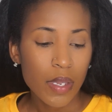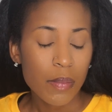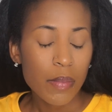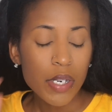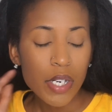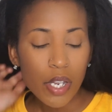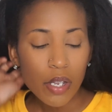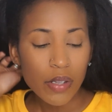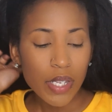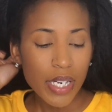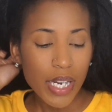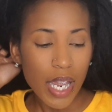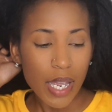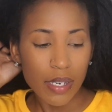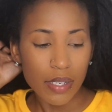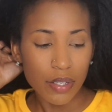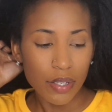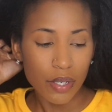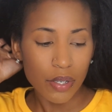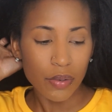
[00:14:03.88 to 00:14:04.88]
But no, like,
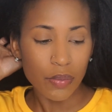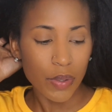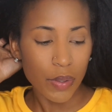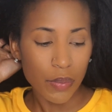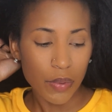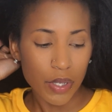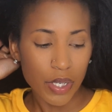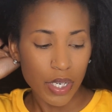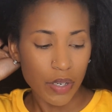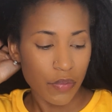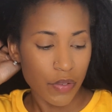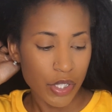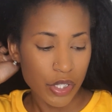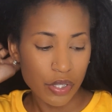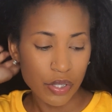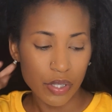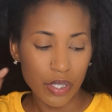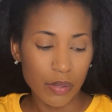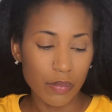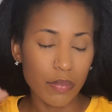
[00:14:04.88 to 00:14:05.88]
I knew we would
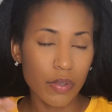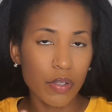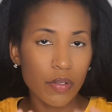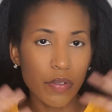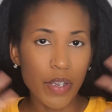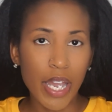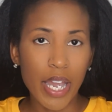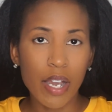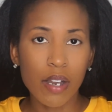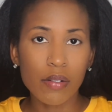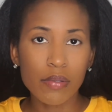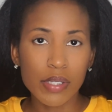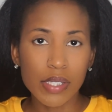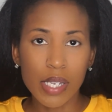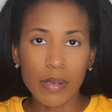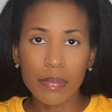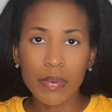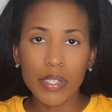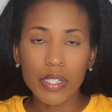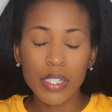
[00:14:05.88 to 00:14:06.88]
eventually move out
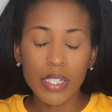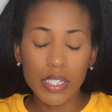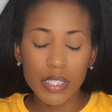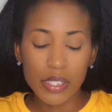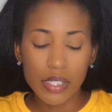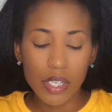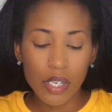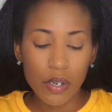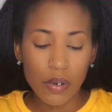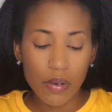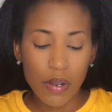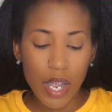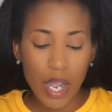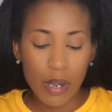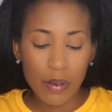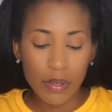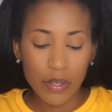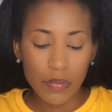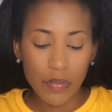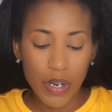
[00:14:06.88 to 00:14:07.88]
separately. So
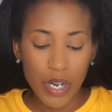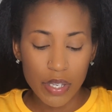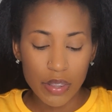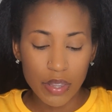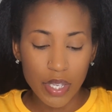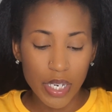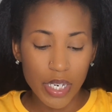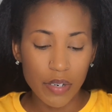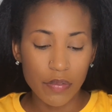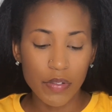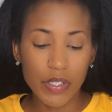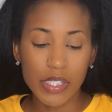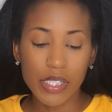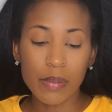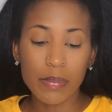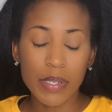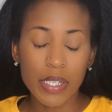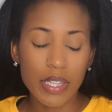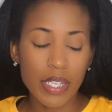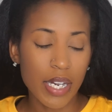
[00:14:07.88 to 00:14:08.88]
I would rather, like, if it's
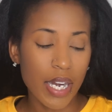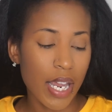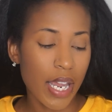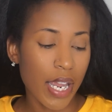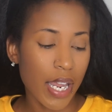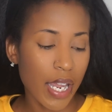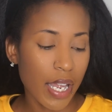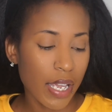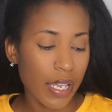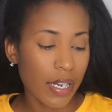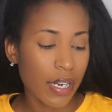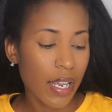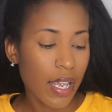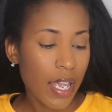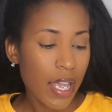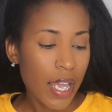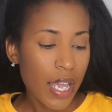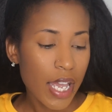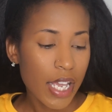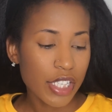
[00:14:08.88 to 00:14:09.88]
something that I had
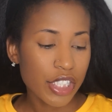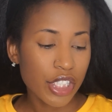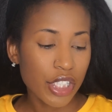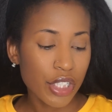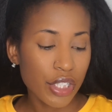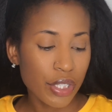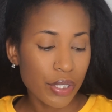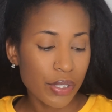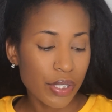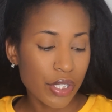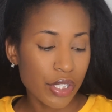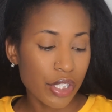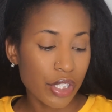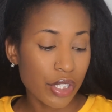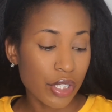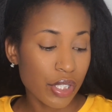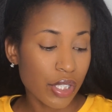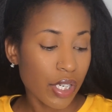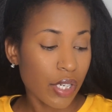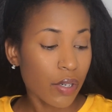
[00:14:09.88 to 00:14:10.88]
and she used and
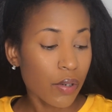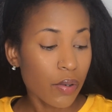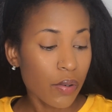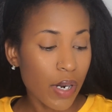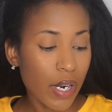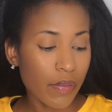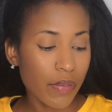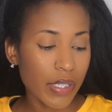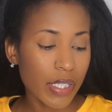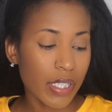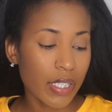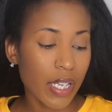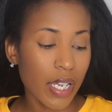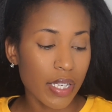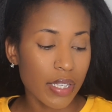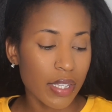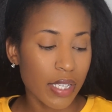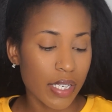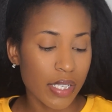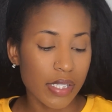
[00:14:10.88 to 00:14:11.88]
she's just like, oh, I really
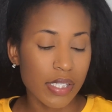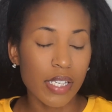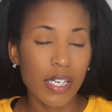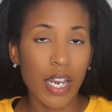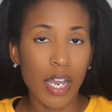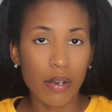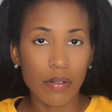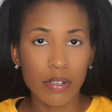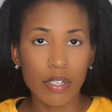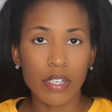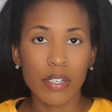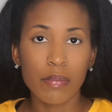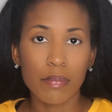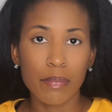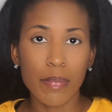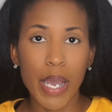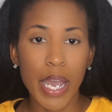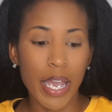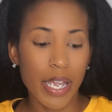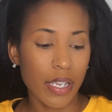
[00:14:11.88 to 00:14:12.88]
like this, then I would
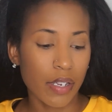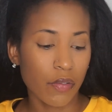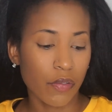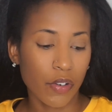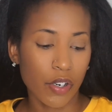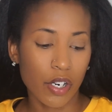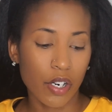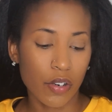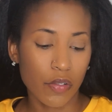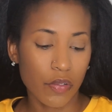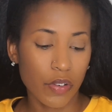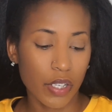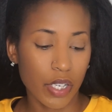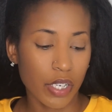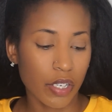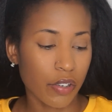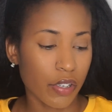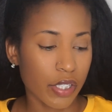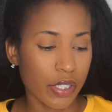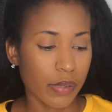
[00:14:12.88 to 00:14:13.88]
buy it for her for
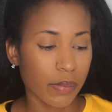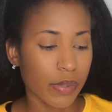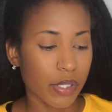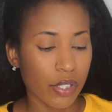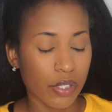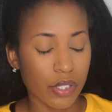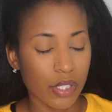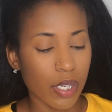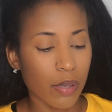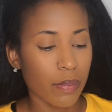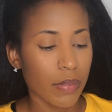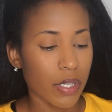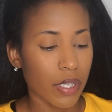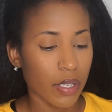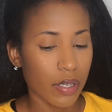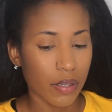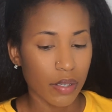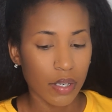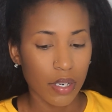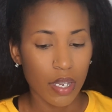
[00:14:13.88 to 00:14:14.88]
like Christmas or
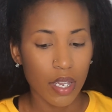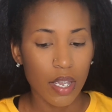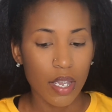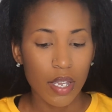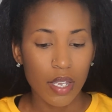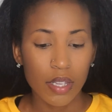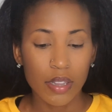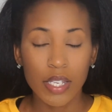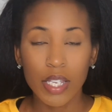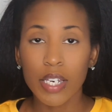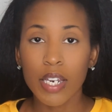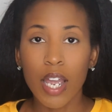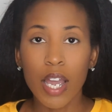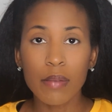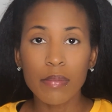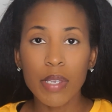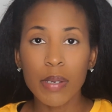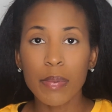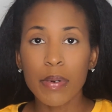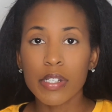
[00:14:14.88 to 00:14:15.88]
something. Like,
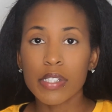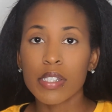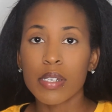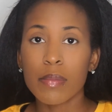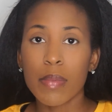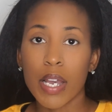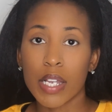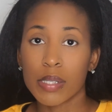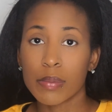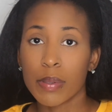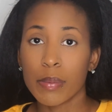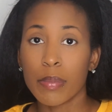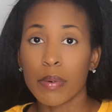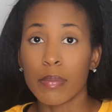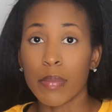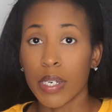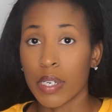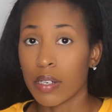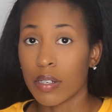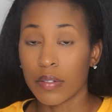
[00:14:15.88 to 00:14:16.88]
I'm that person that buys
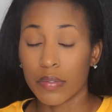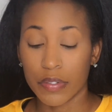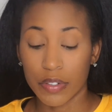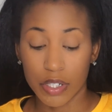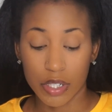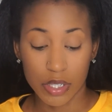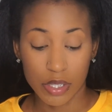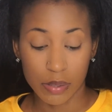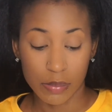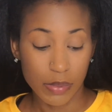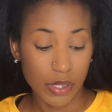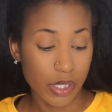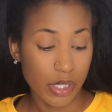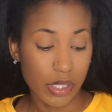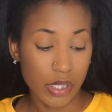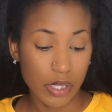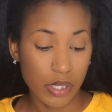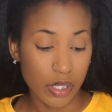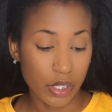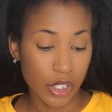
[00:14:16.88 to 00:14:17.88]
people makeup for
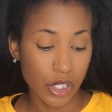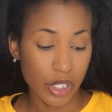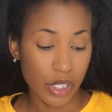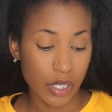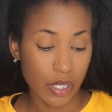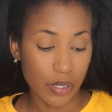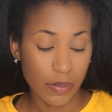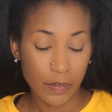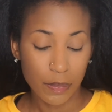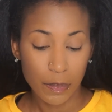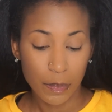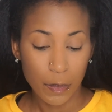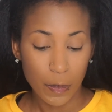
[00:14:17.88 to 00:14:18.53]
Christmas. Legit.